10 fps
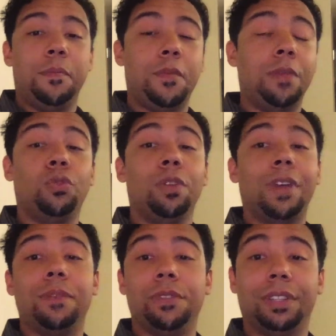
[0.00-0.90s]
maybe we
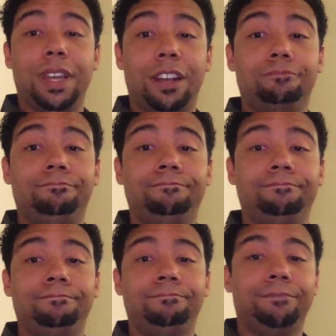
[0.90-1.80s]
might be able to help,
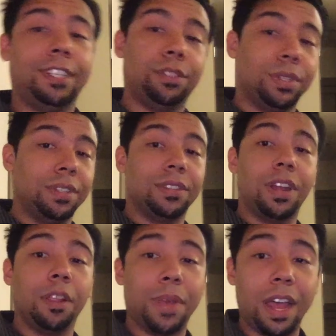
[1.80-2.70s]
that's what this is
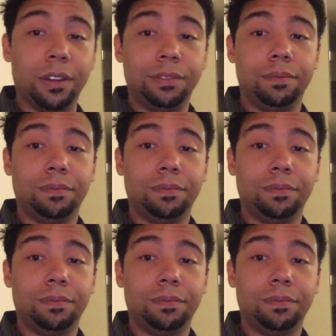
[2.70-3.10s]
all about.